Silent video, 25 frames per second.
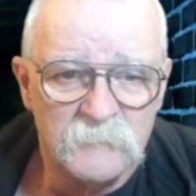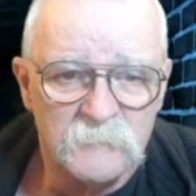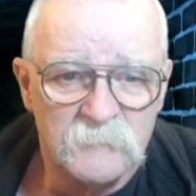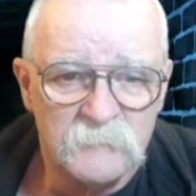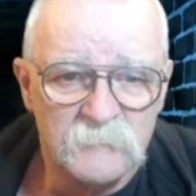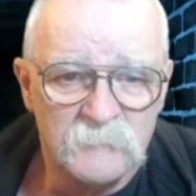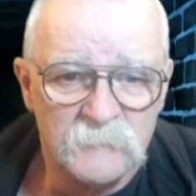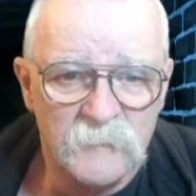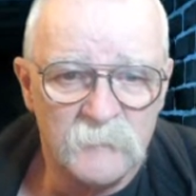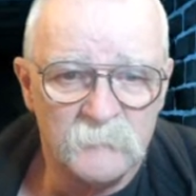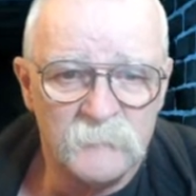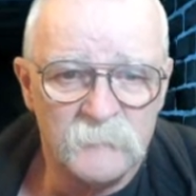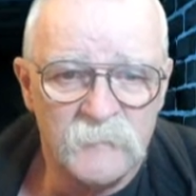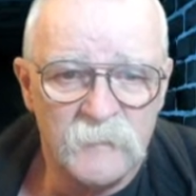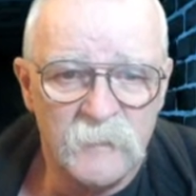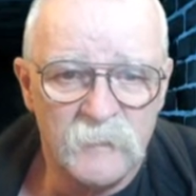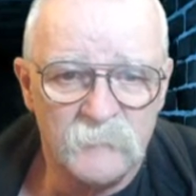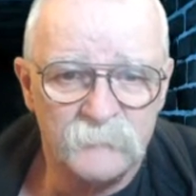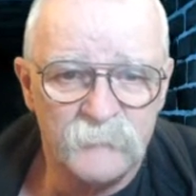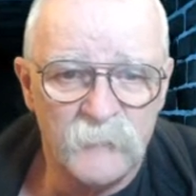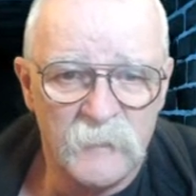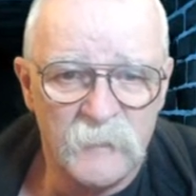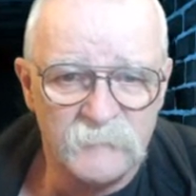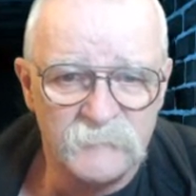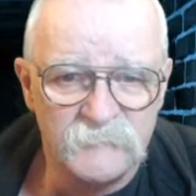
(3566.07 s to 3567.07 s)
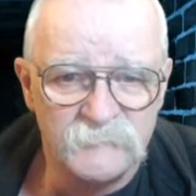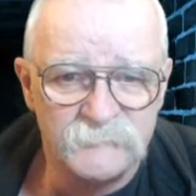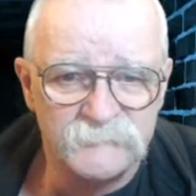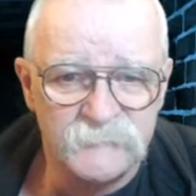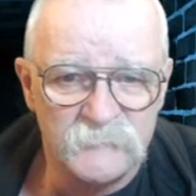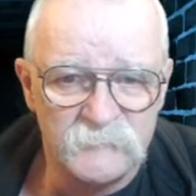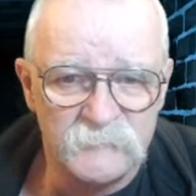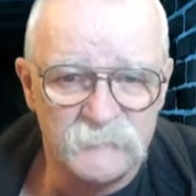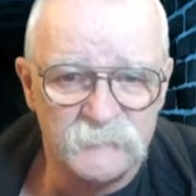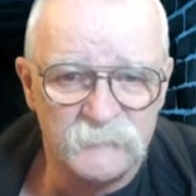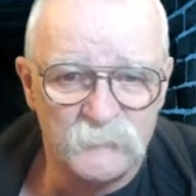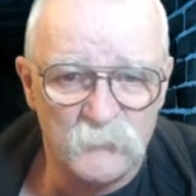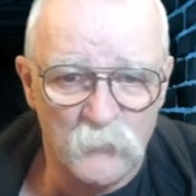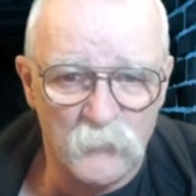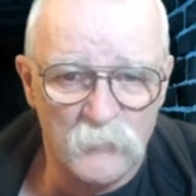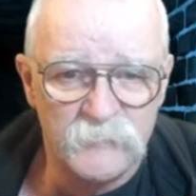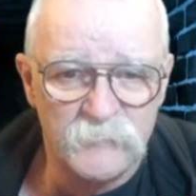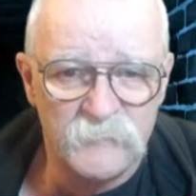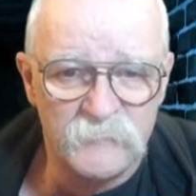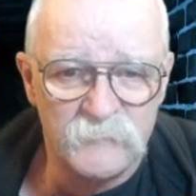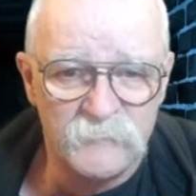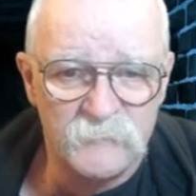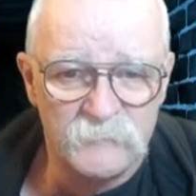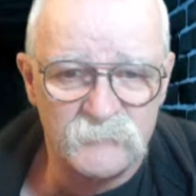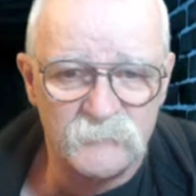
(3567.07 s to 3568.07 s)
Lemonhead Penny said he's
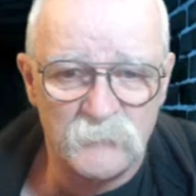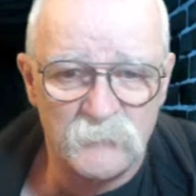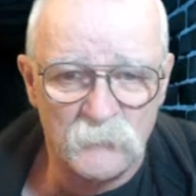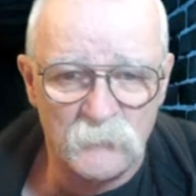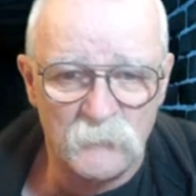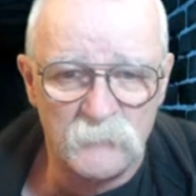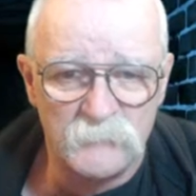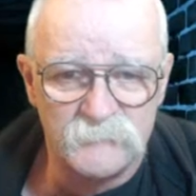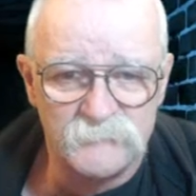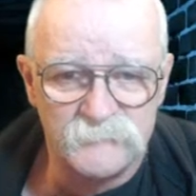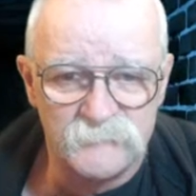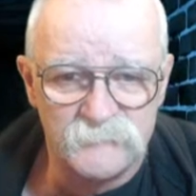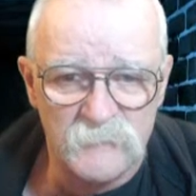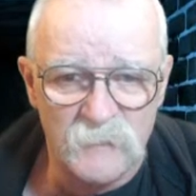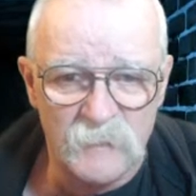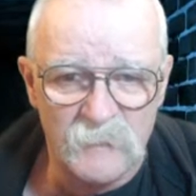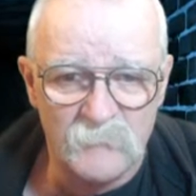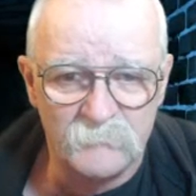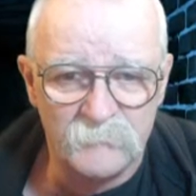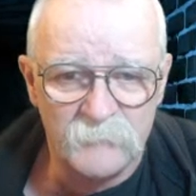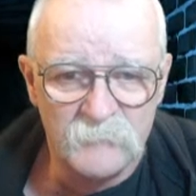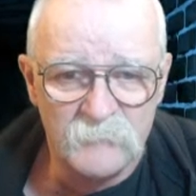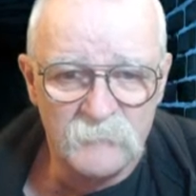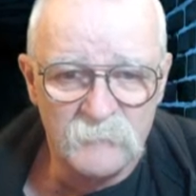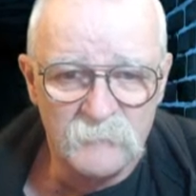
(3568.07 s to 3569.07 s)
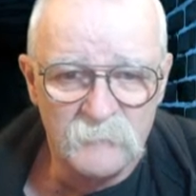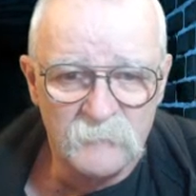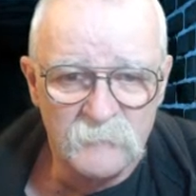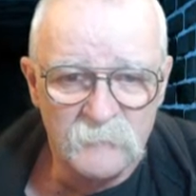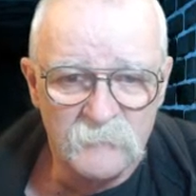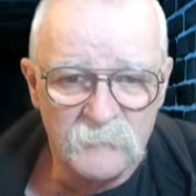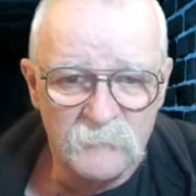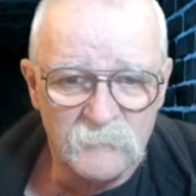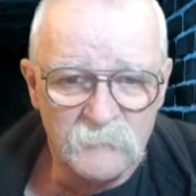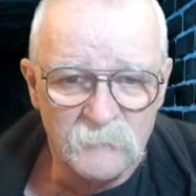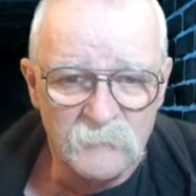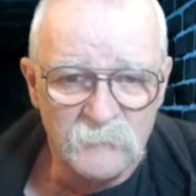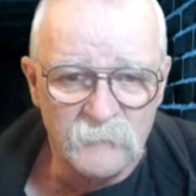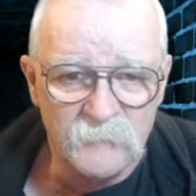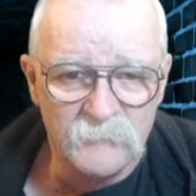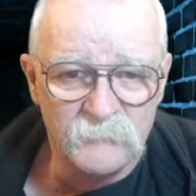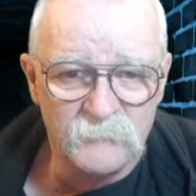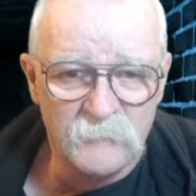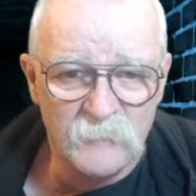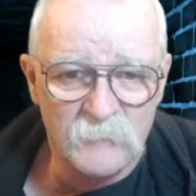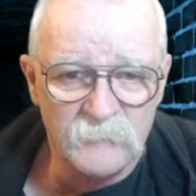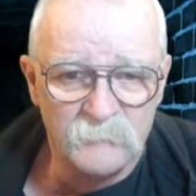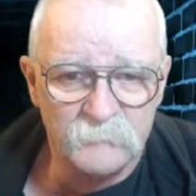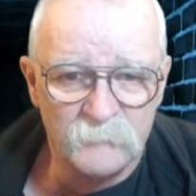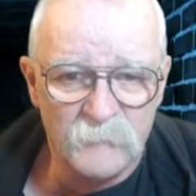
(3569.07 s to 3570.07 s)
working at a coin shop, and
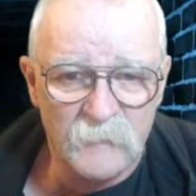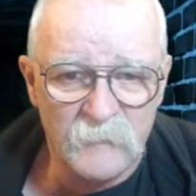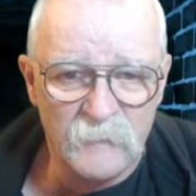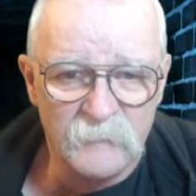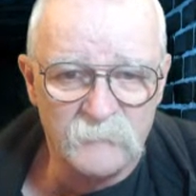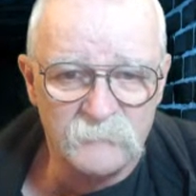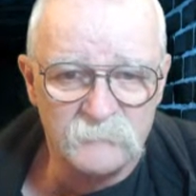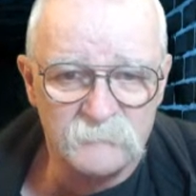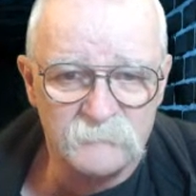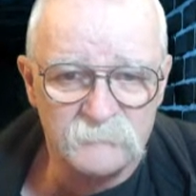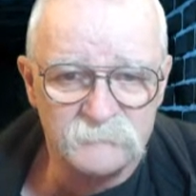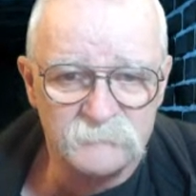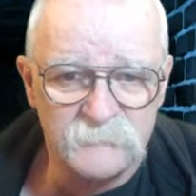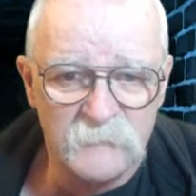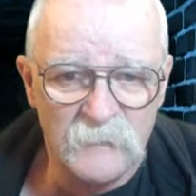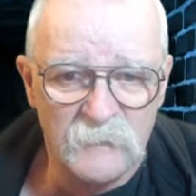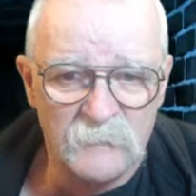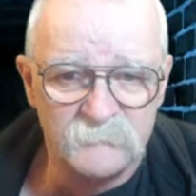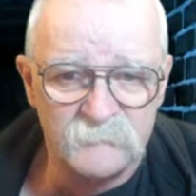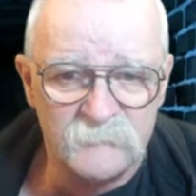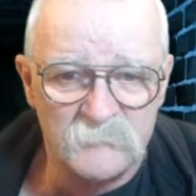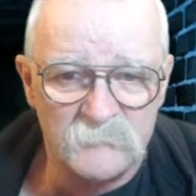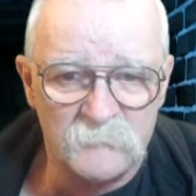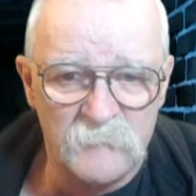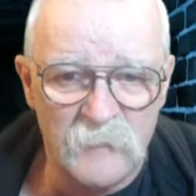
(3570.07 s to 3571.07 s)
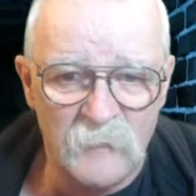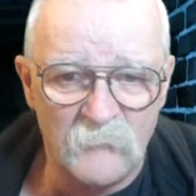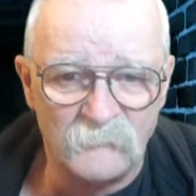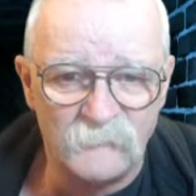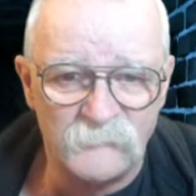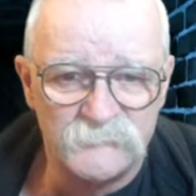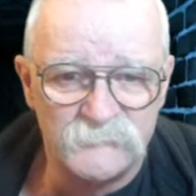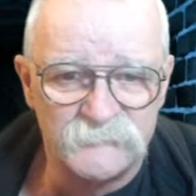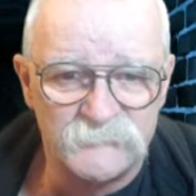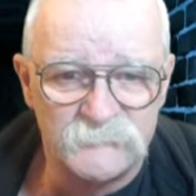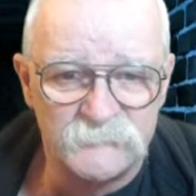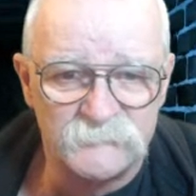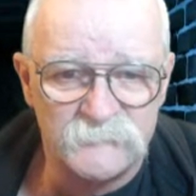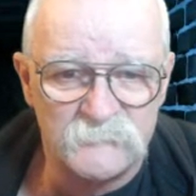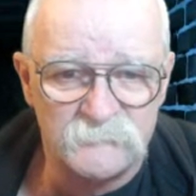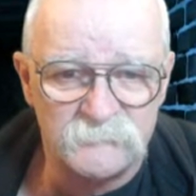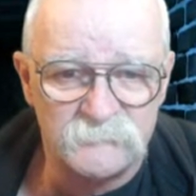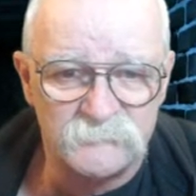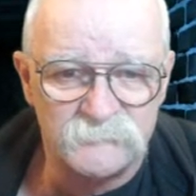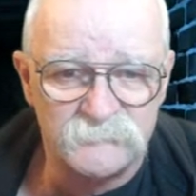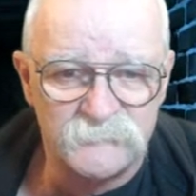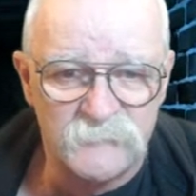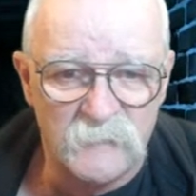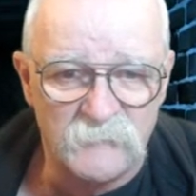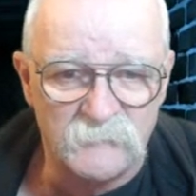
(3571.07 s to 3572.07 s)
Nightbot timed him out for 600
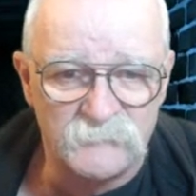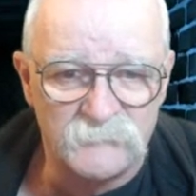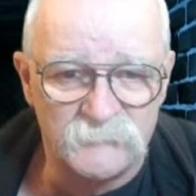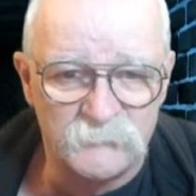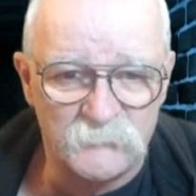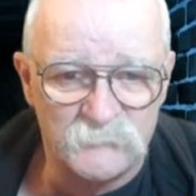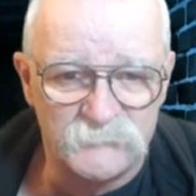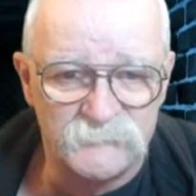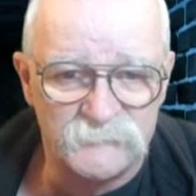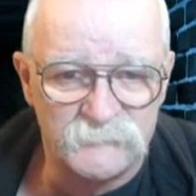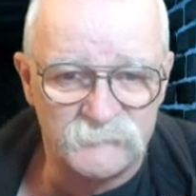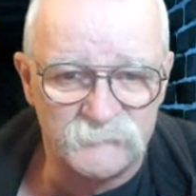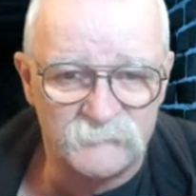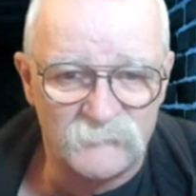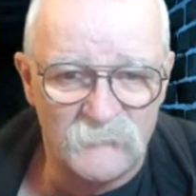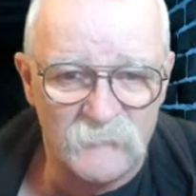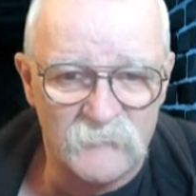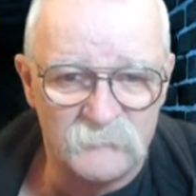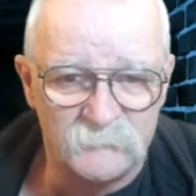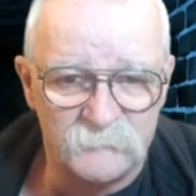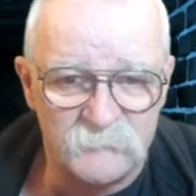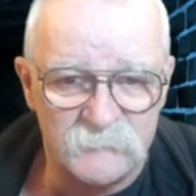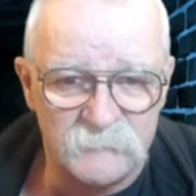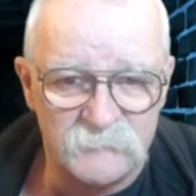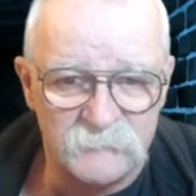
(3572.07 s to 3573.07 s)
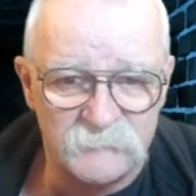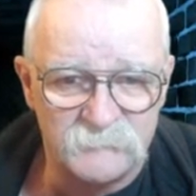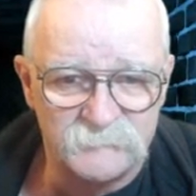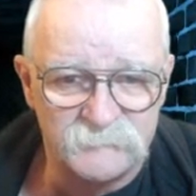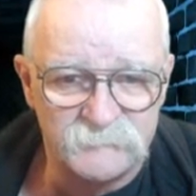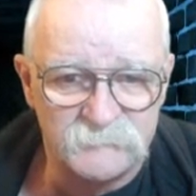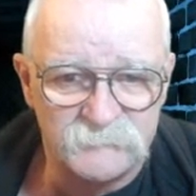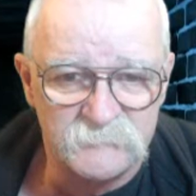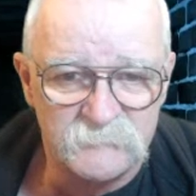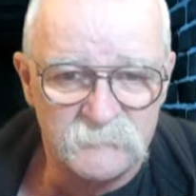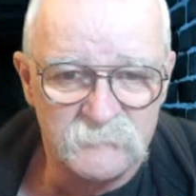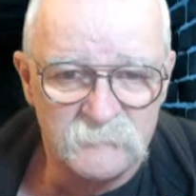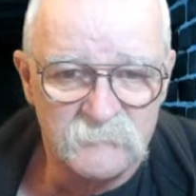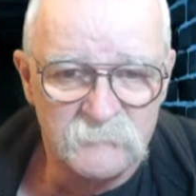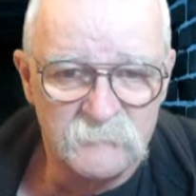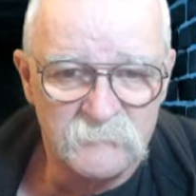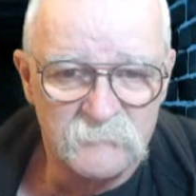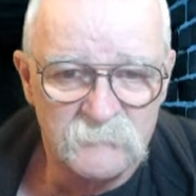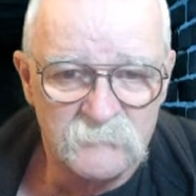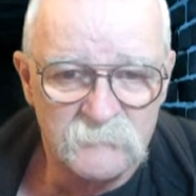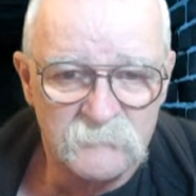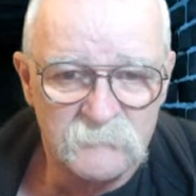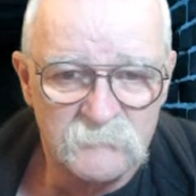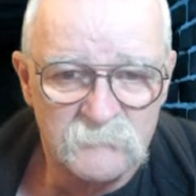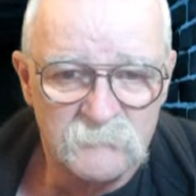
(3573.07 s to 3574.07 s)
seconds, which is 5 minutes.
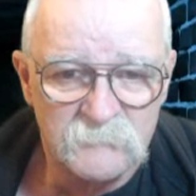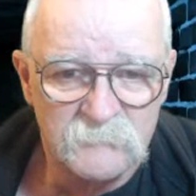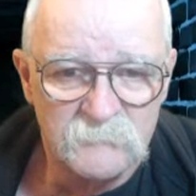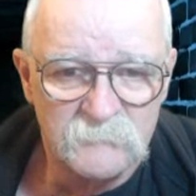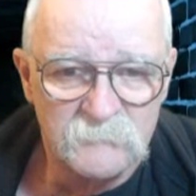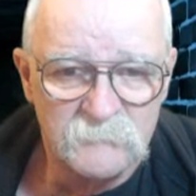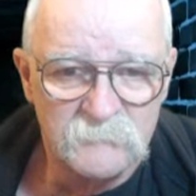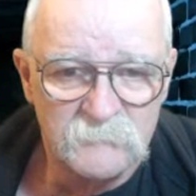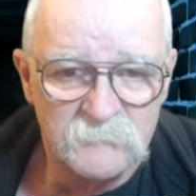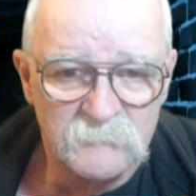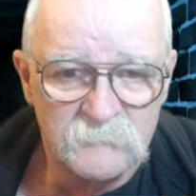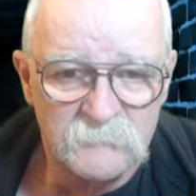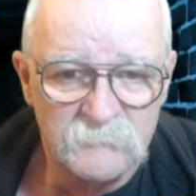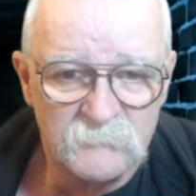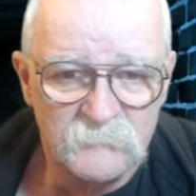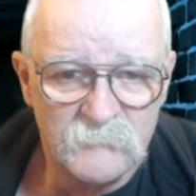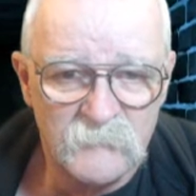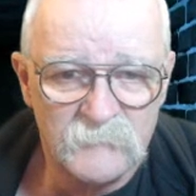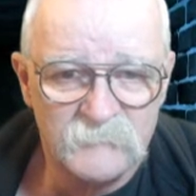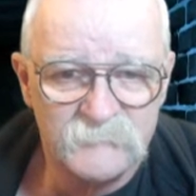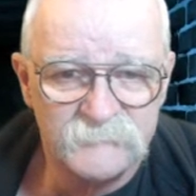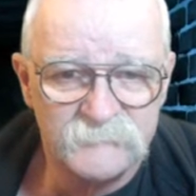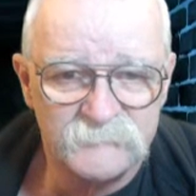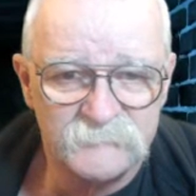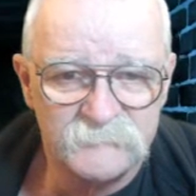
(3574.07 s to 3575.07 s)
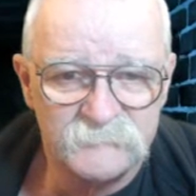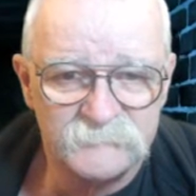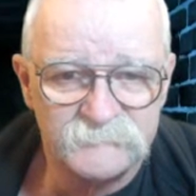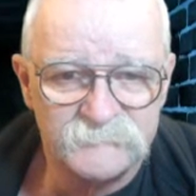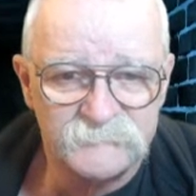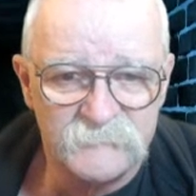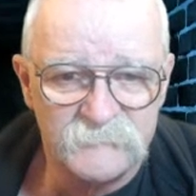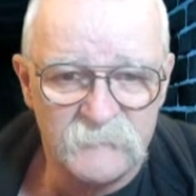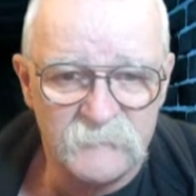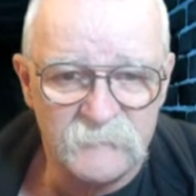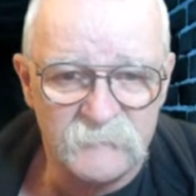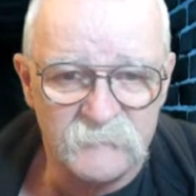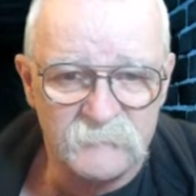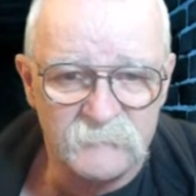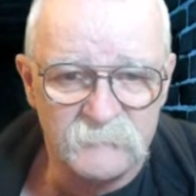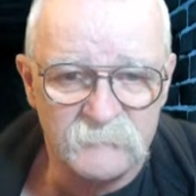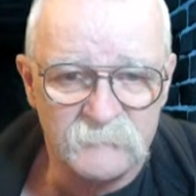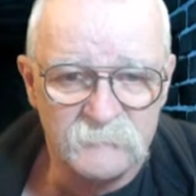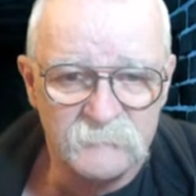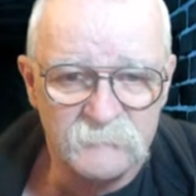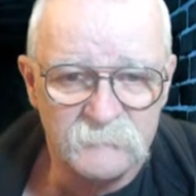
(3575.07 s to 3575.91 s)
That is insane.